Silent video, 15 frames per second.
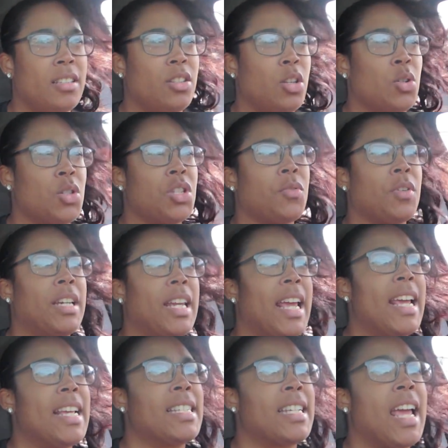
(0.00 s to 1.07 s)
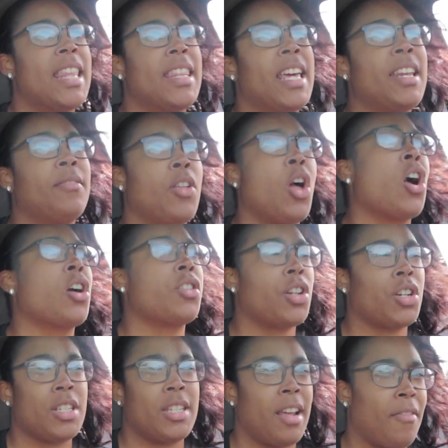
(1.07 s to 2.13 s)
those three days and then vlog
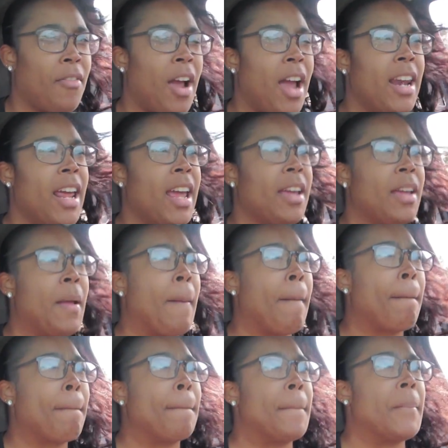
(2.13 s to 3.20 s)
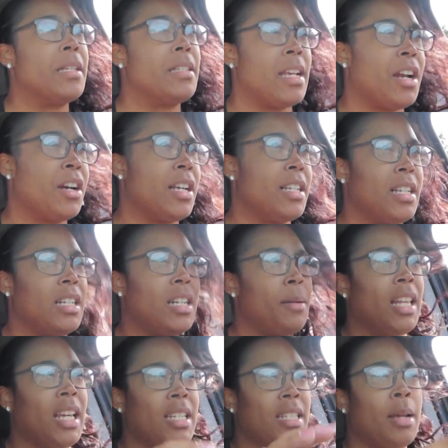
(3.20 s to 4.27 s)
Thursday, Friday, Saturday, Sunday,
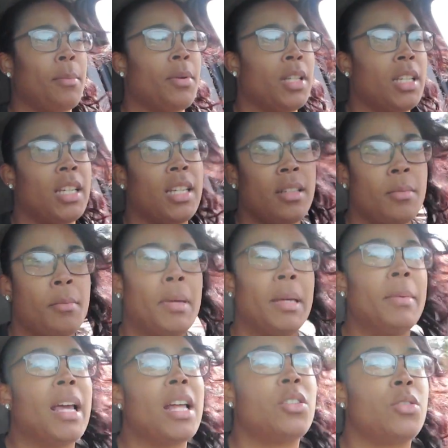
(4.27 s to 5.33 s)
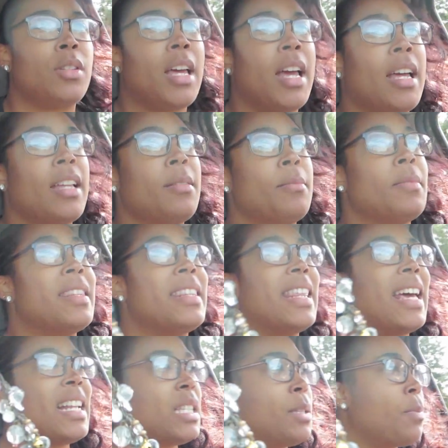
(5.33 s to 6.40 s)
like separately. Maybe I'll do that.
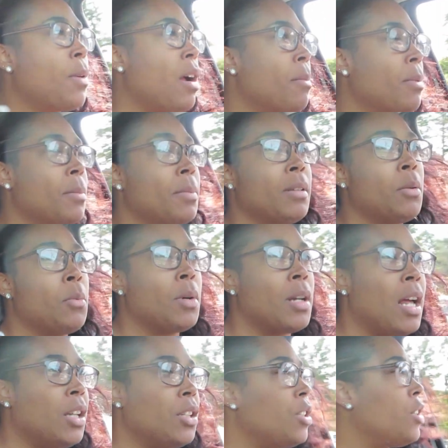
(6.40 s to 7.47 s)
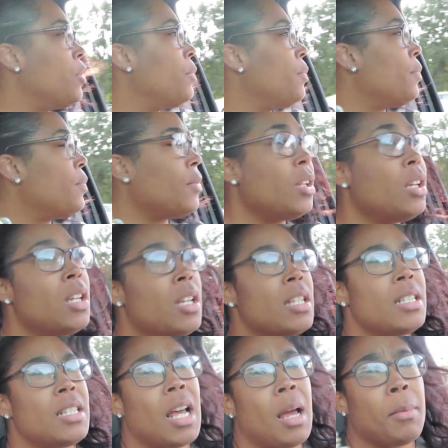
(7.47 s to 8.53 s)
That's probably what I'll
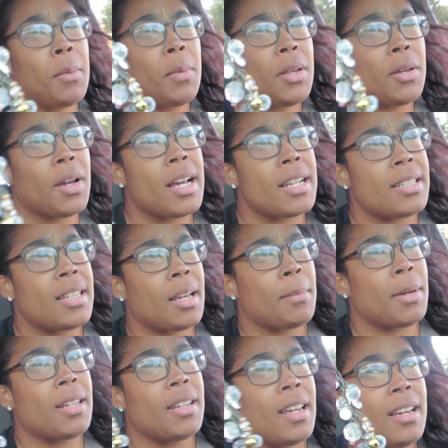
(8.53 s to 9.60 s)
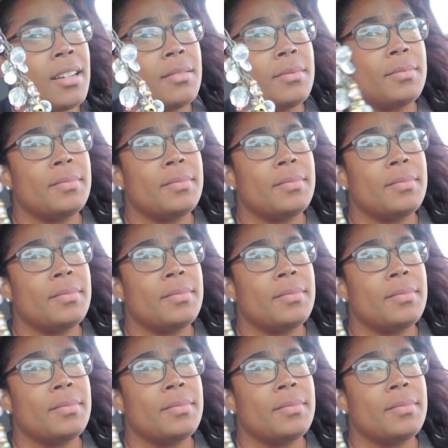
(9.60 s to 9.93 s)
do. Tell me what you guys think about that.